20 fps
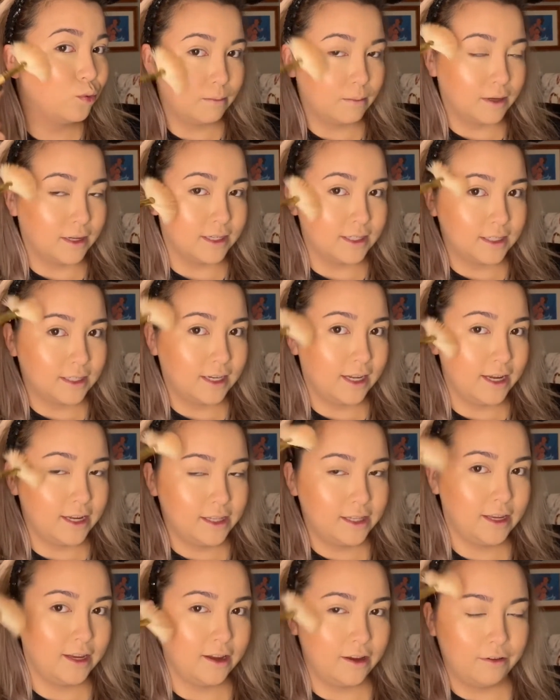but
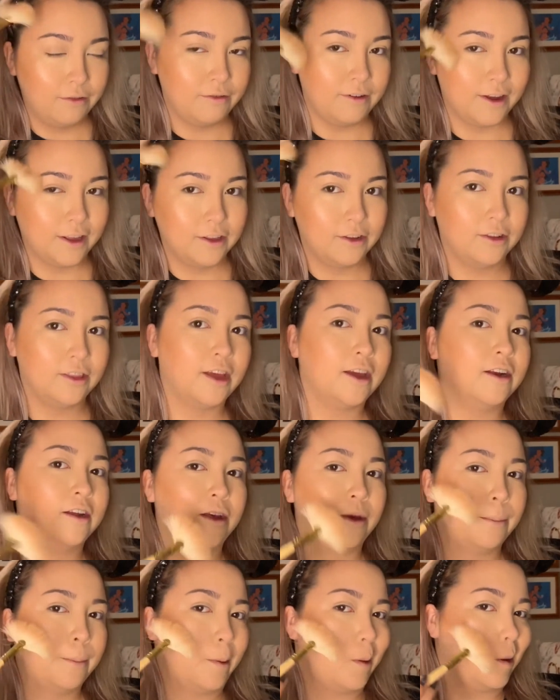slightly feather that
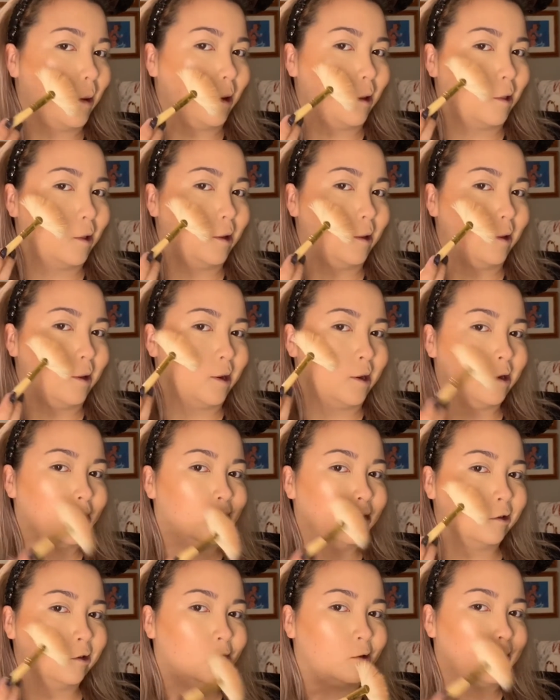up and then like
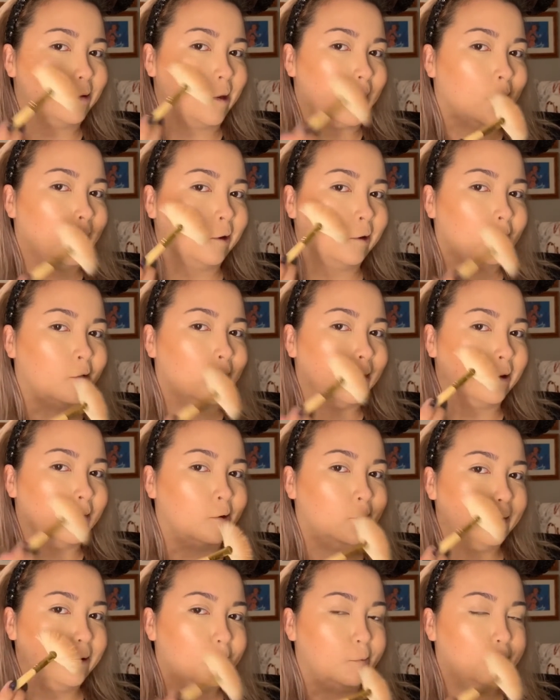just drag it down a
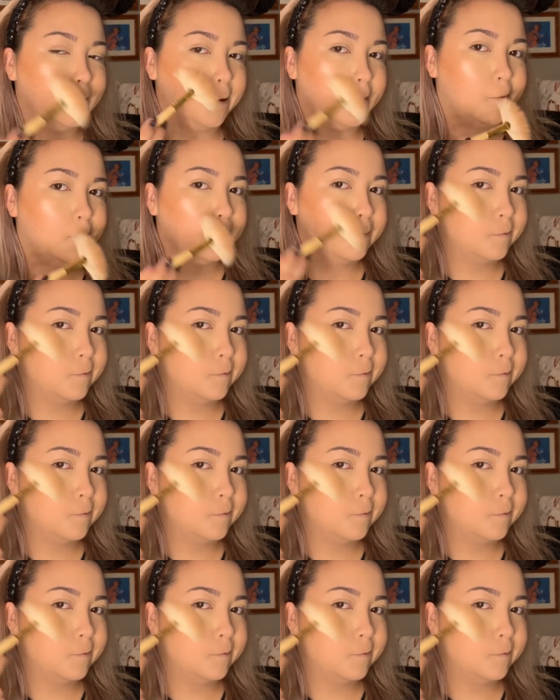little bit.